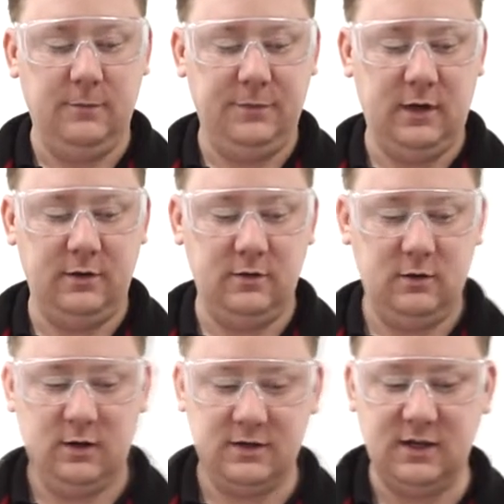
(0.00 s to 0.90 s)
Now,
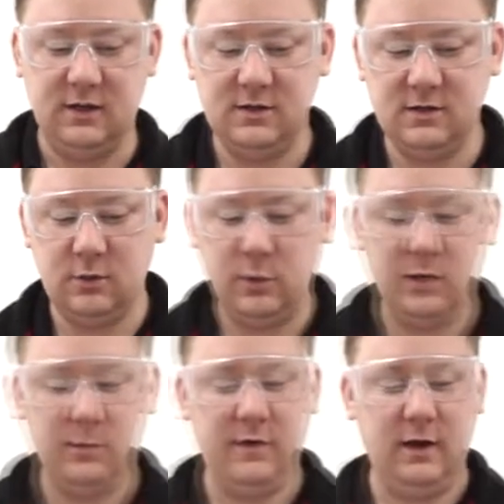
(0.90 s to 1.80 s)
like I said, this is a
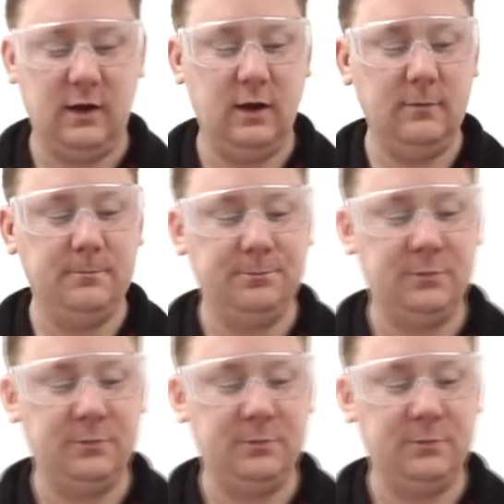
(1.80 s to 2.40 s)
Weatherby Vanguard.